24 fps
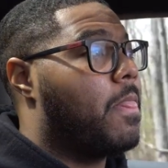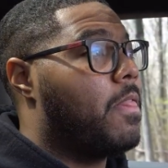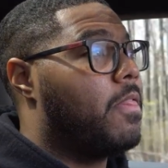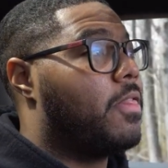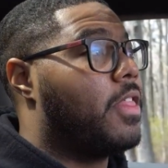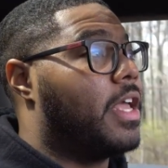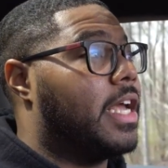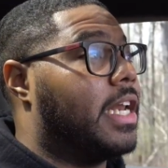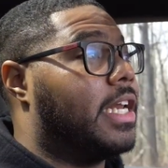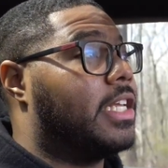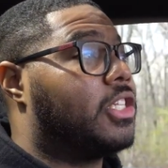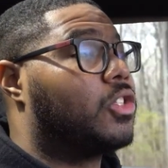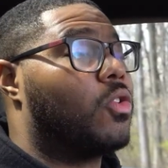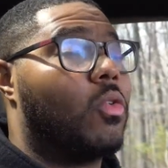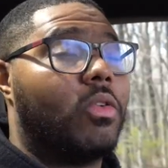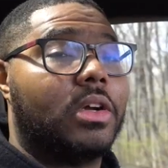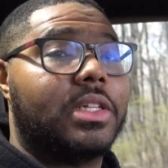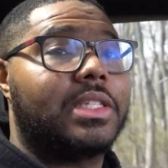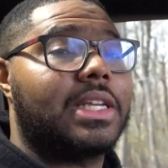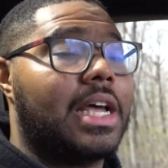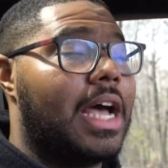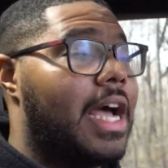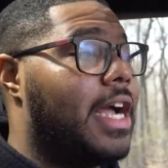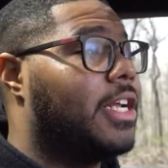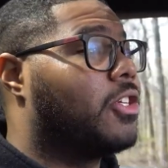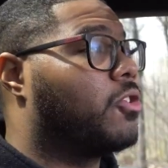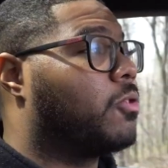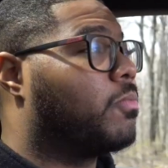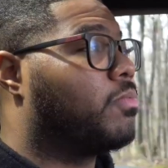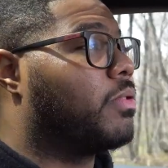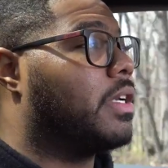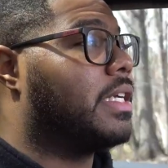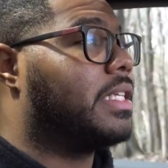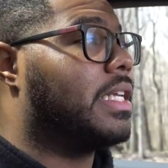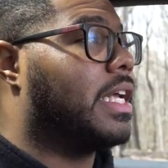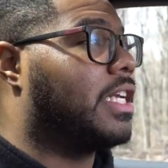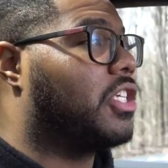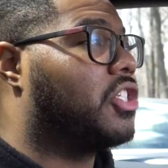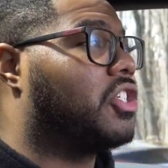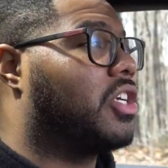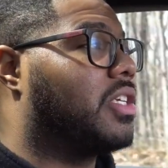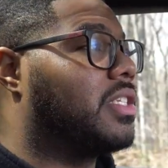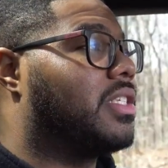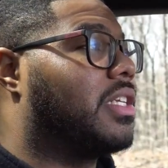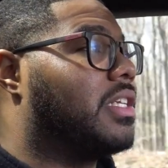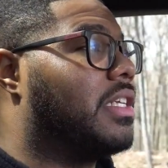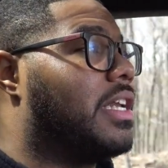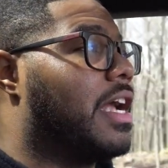then it's going to hydroplane. That's
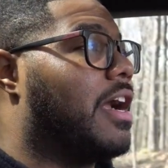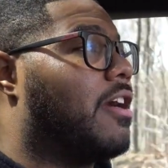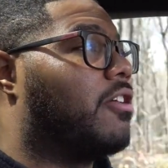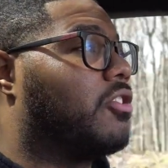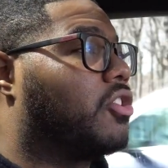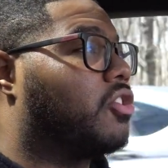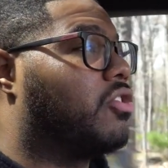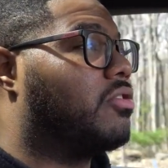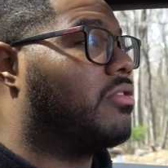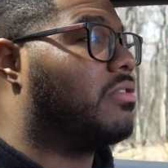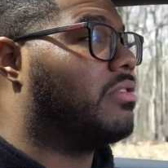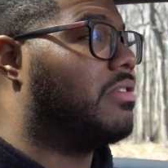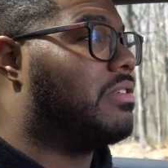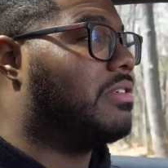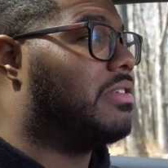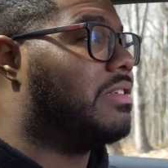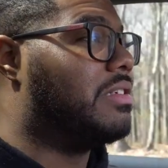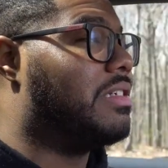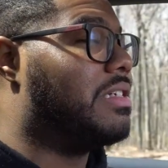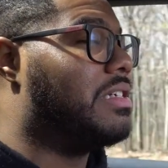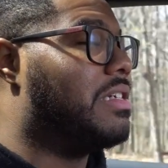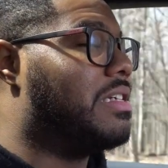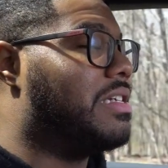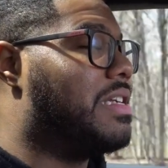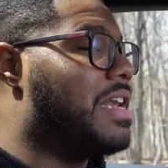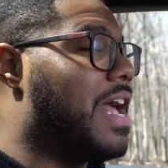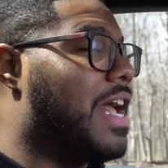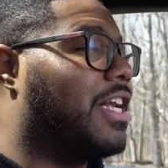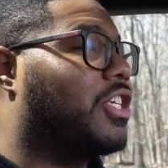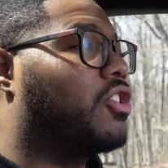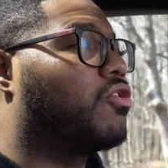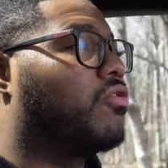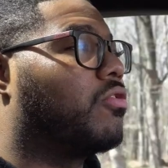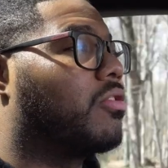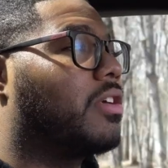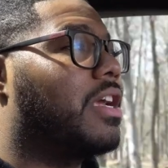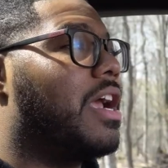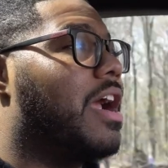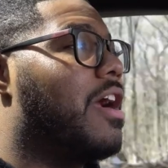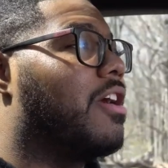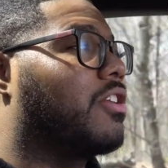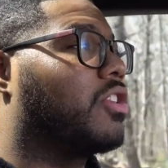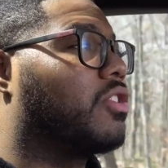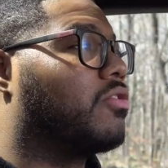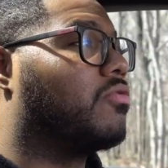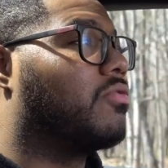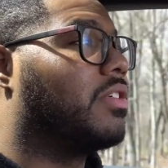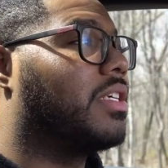just the natural
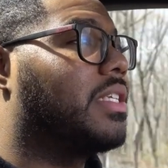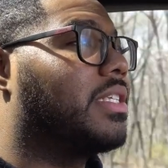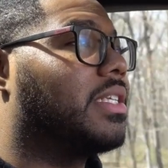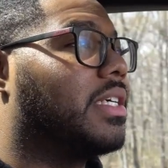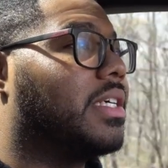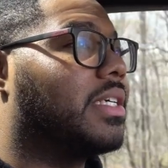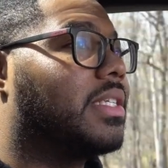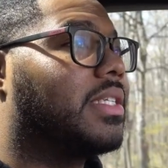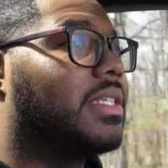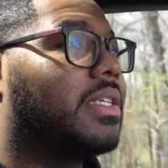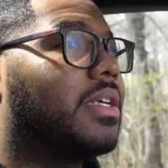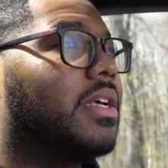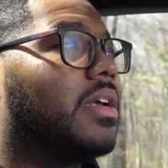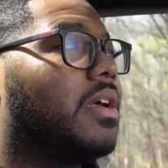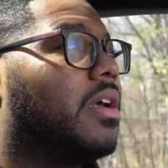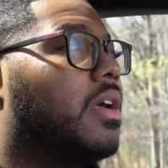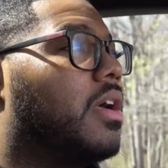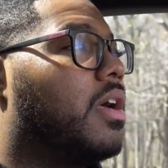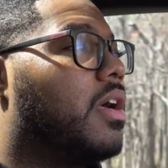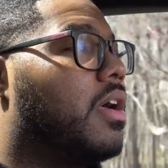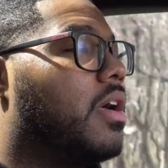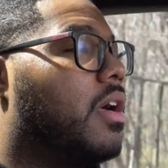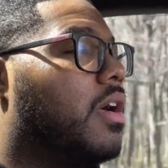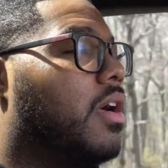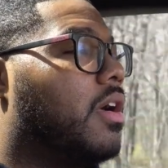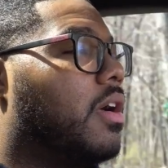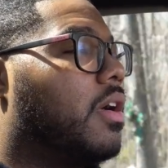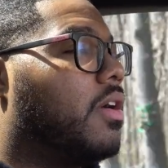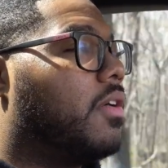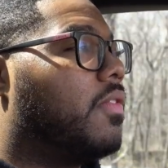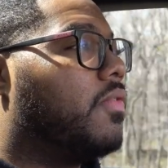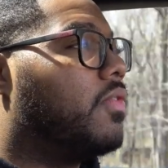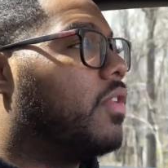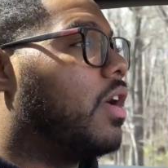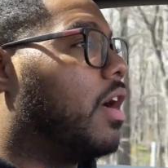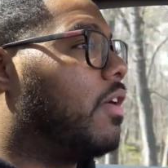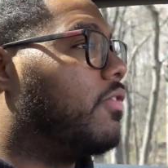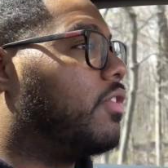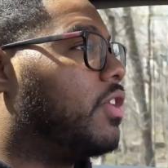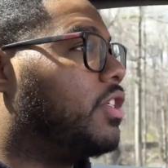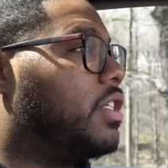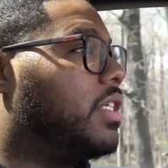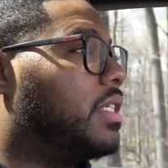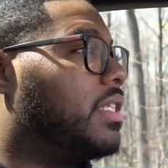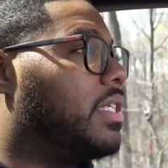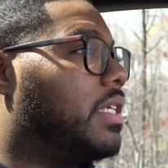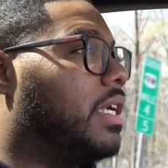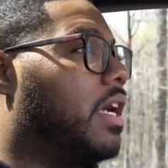characteristics of
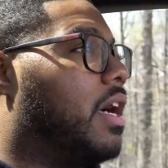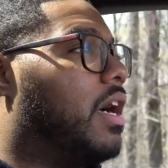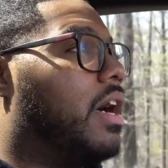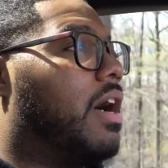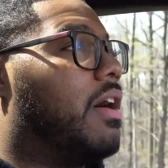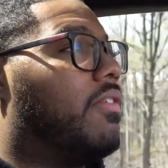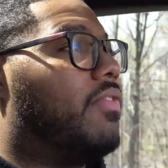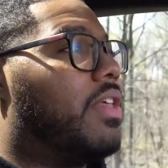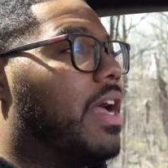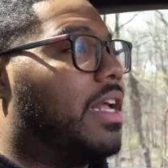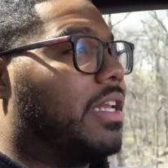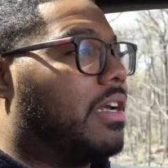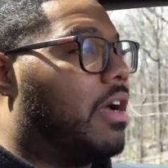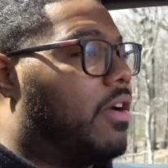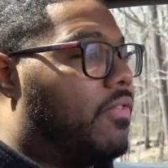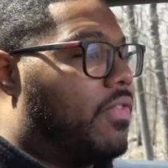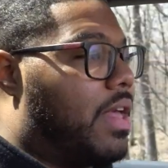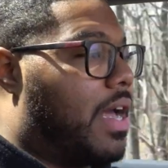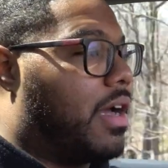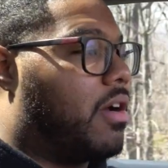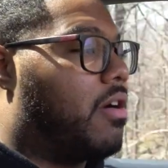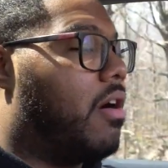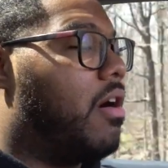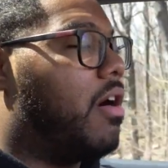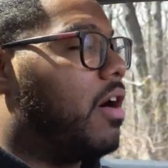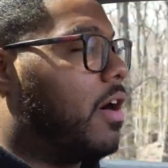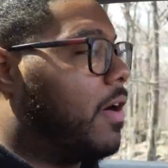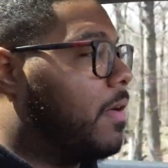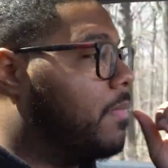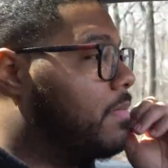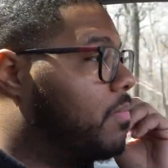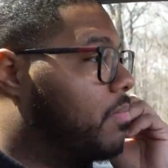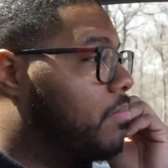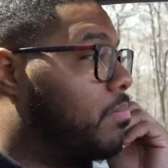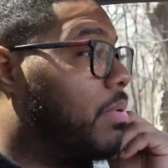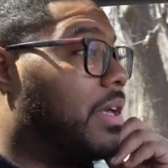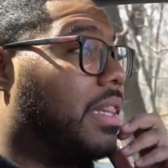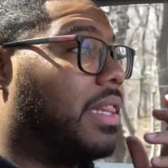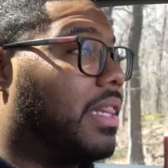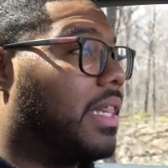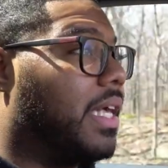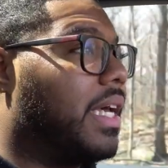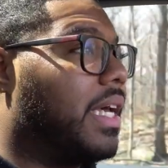the of that car. But